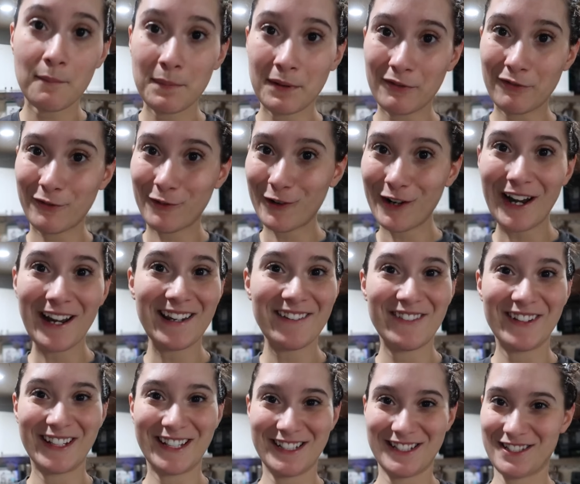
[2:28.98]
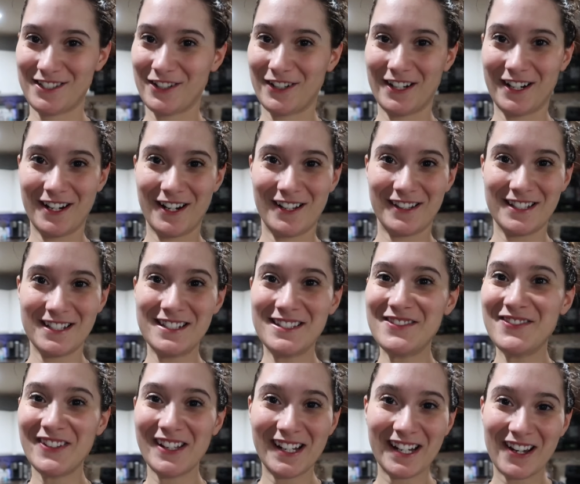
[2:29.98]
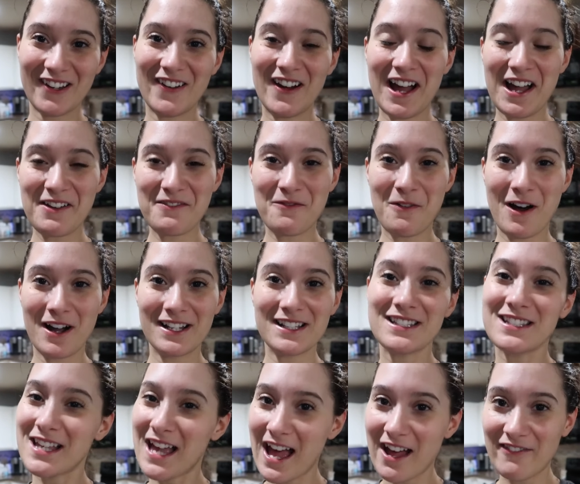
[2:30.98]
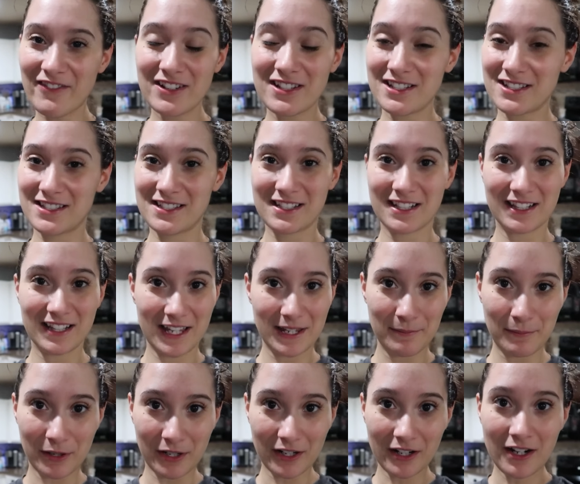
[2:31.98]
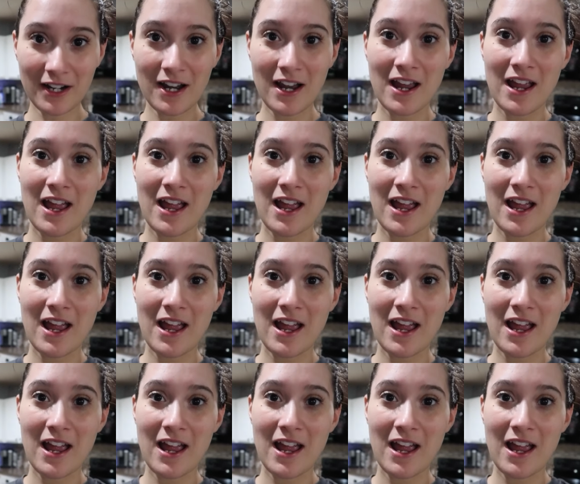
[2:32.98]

before I even get started on this video, I want to have a disclaimer.